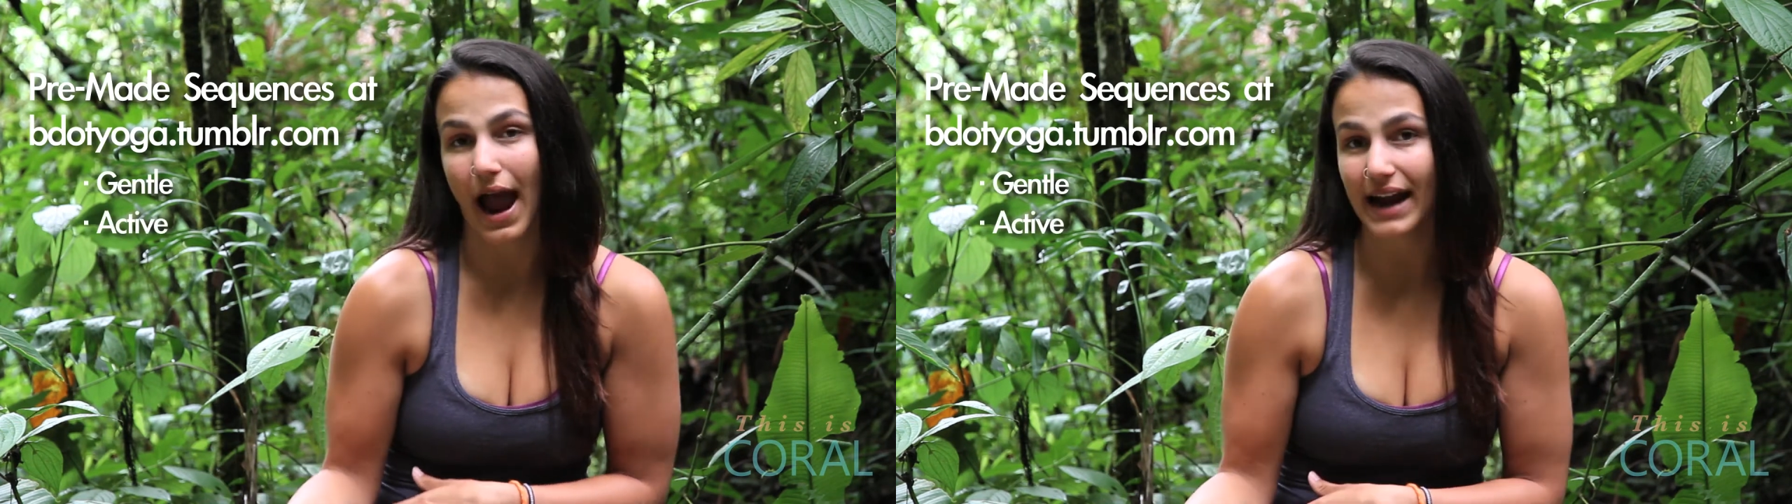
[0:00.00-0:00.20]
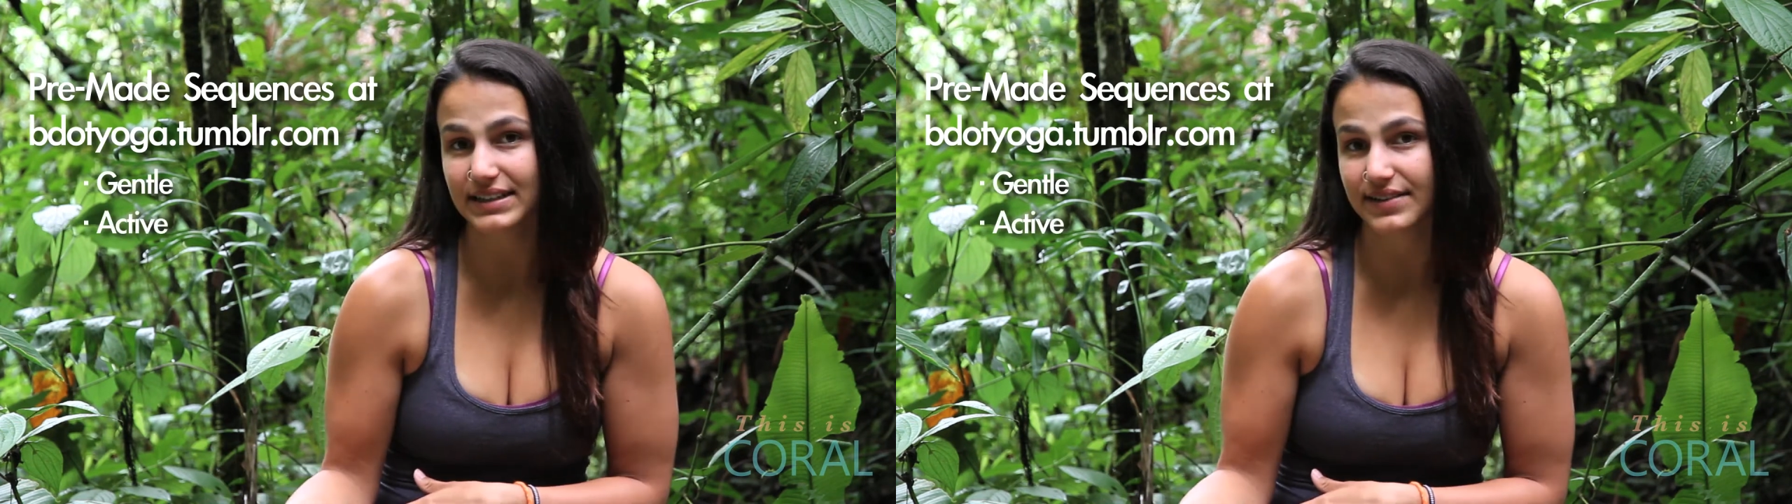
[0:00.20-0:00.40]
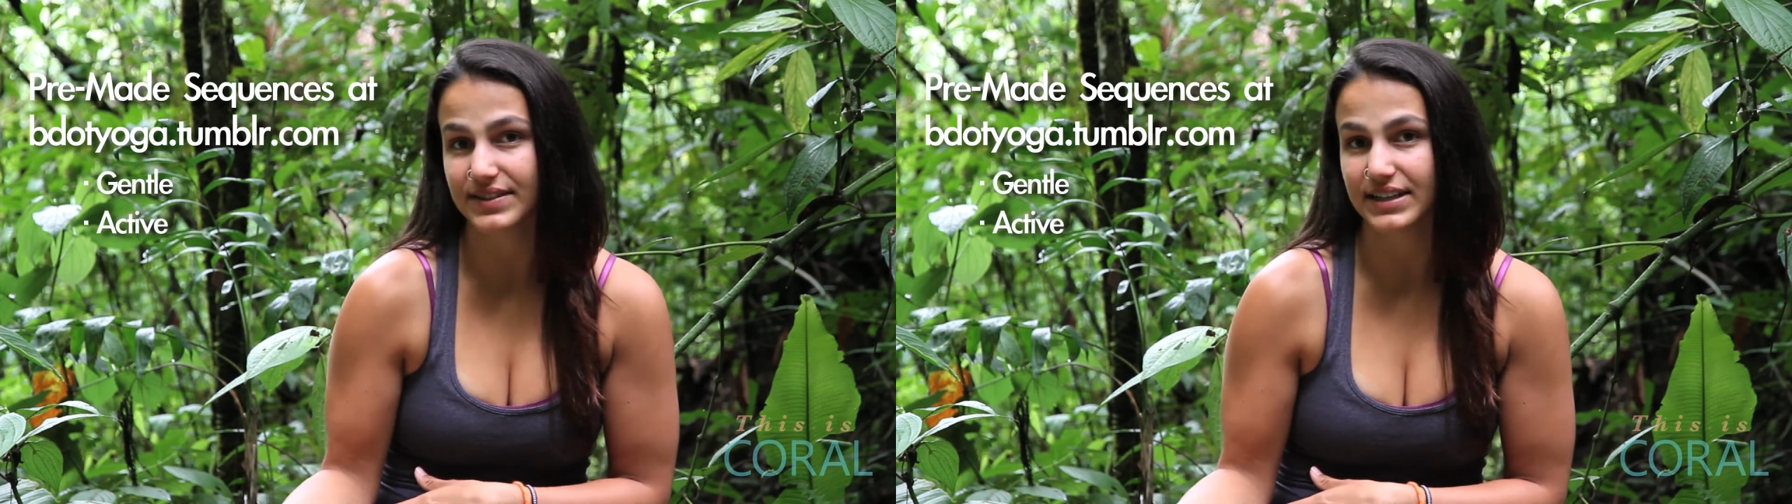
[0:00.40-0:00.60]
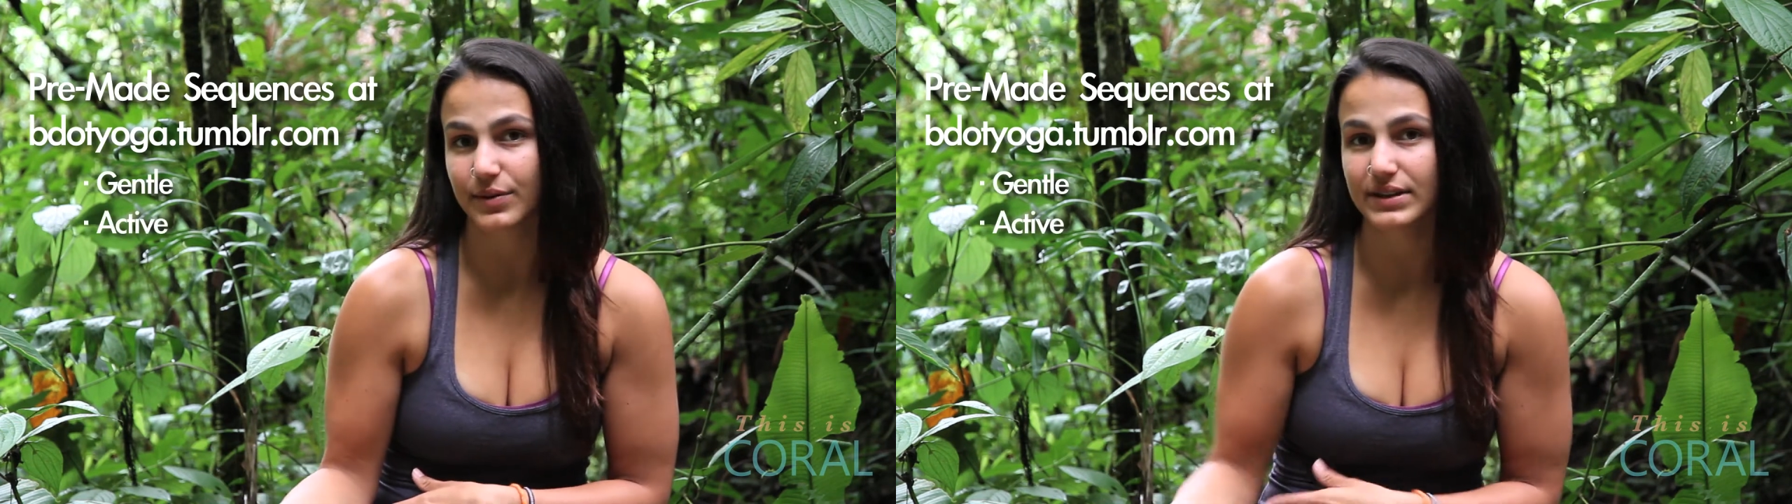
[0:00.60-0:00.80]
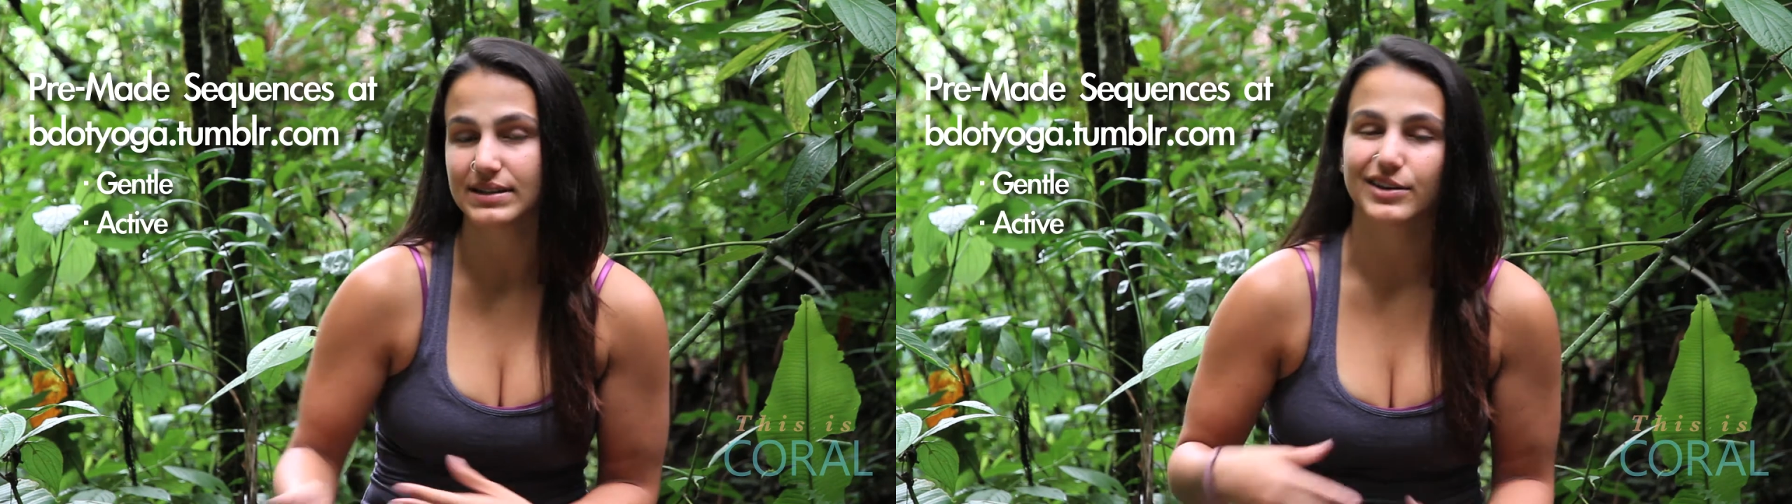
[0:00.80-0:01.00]
active
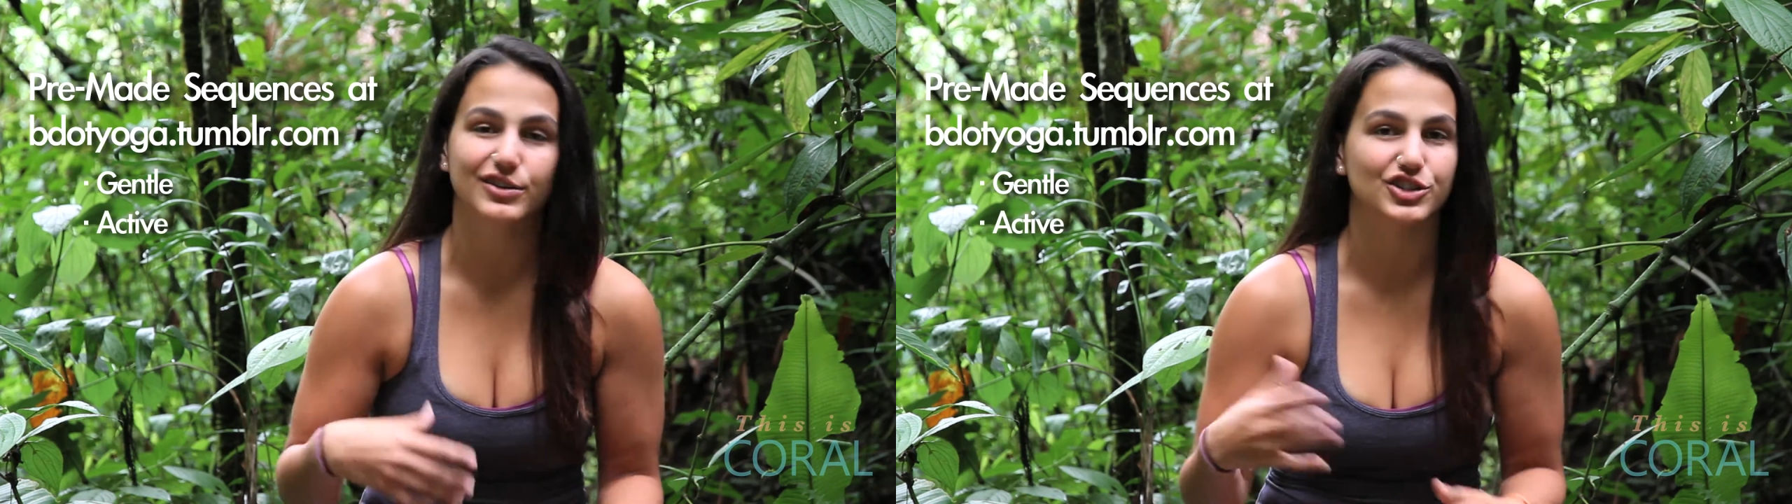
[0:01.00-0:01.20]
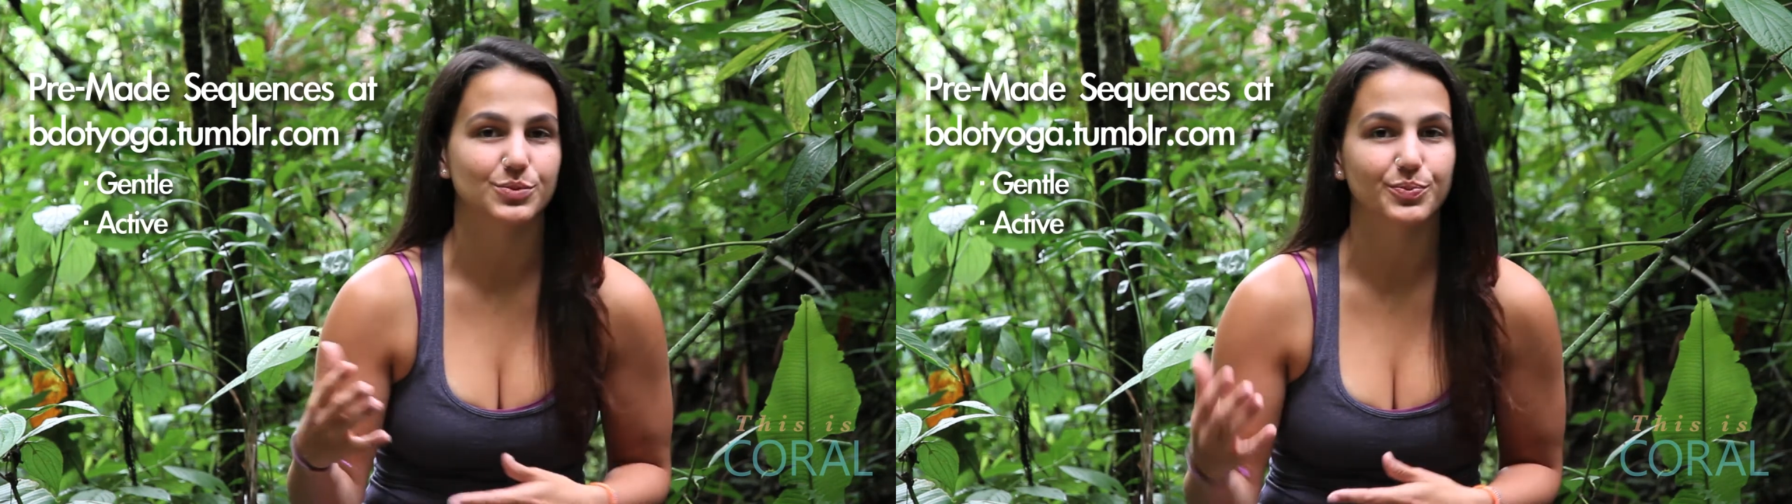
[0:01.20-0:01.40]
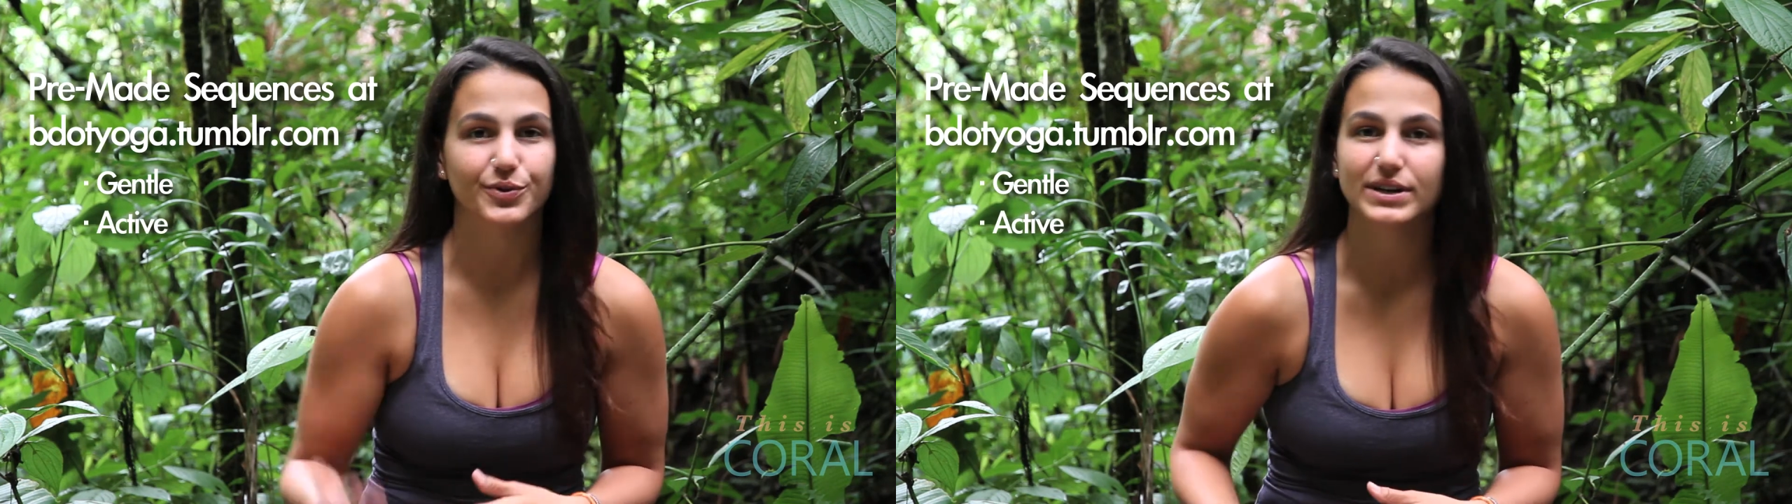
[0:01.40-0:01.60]
sequence that you can just